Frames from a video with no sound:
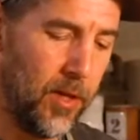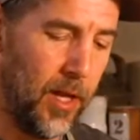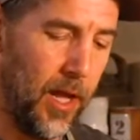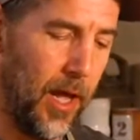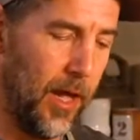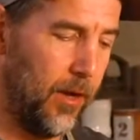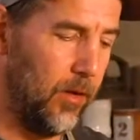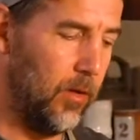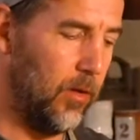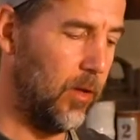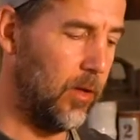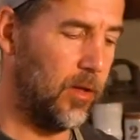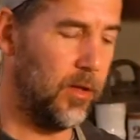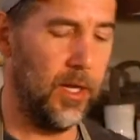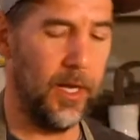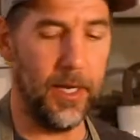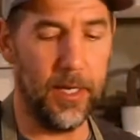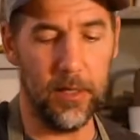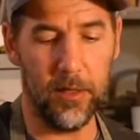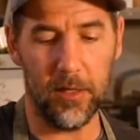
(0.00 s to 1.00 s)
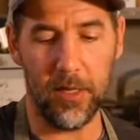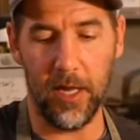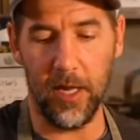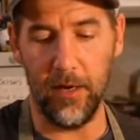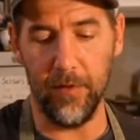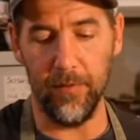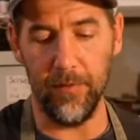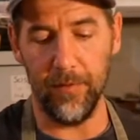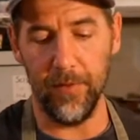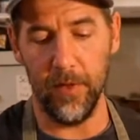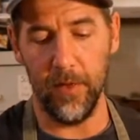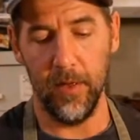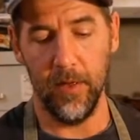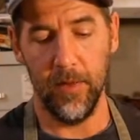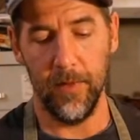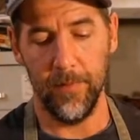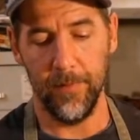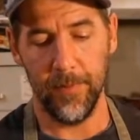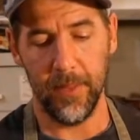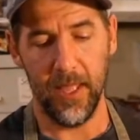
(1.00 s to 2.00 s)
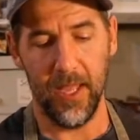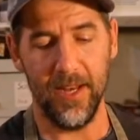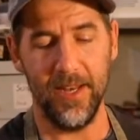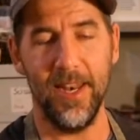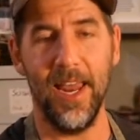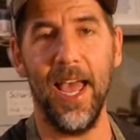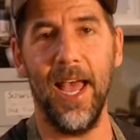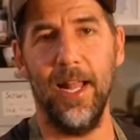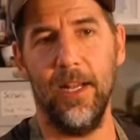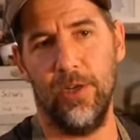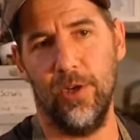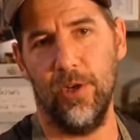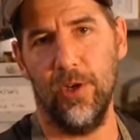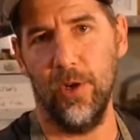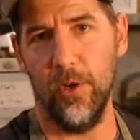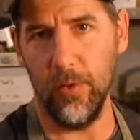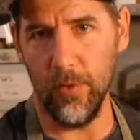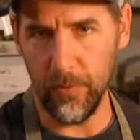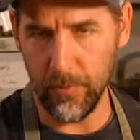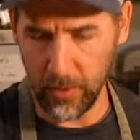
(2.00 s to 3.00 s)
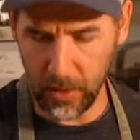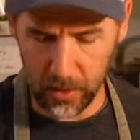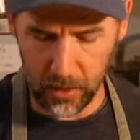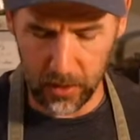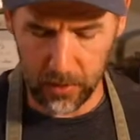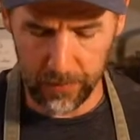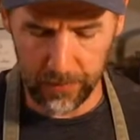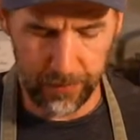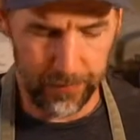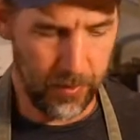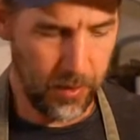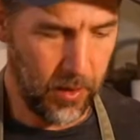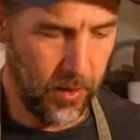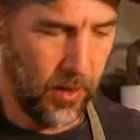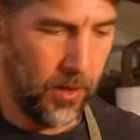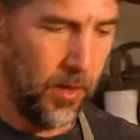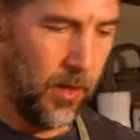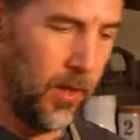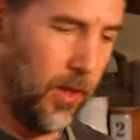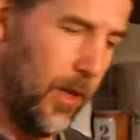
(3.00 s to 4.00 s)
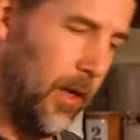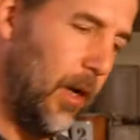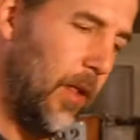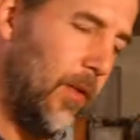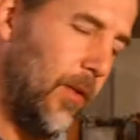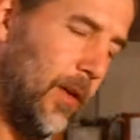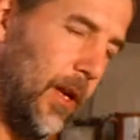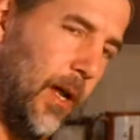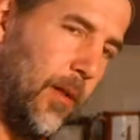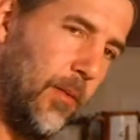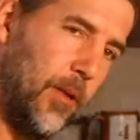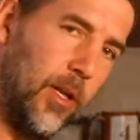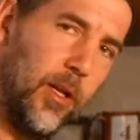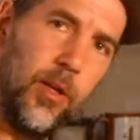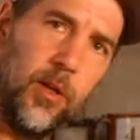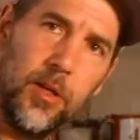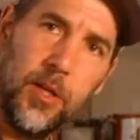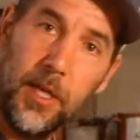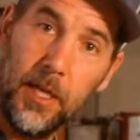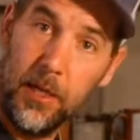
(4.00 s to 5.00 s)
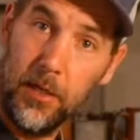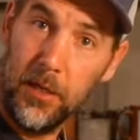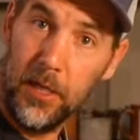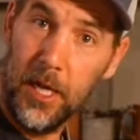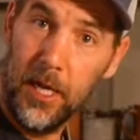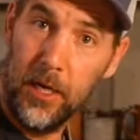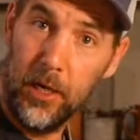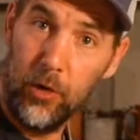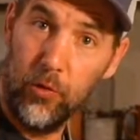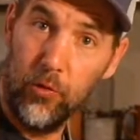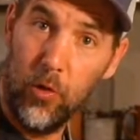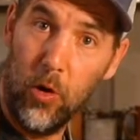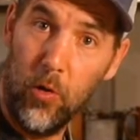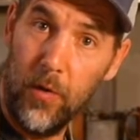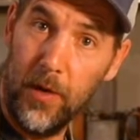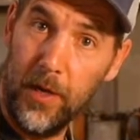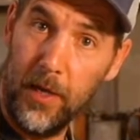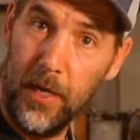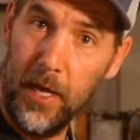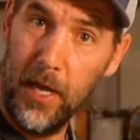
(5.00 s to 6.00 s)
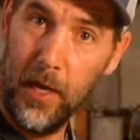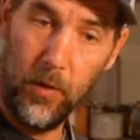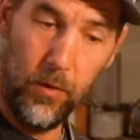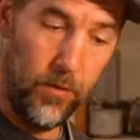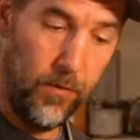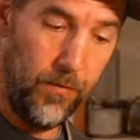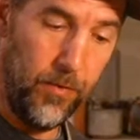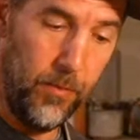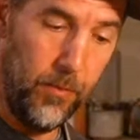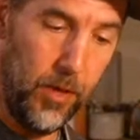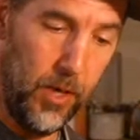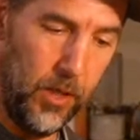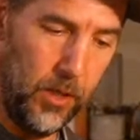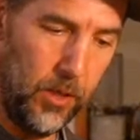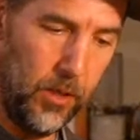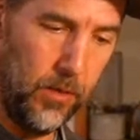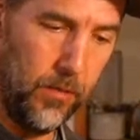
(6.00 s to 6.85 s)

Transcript: the handle looks like it's kind of attached to the mug, and other times it looks like it's kind of growing out of the mug.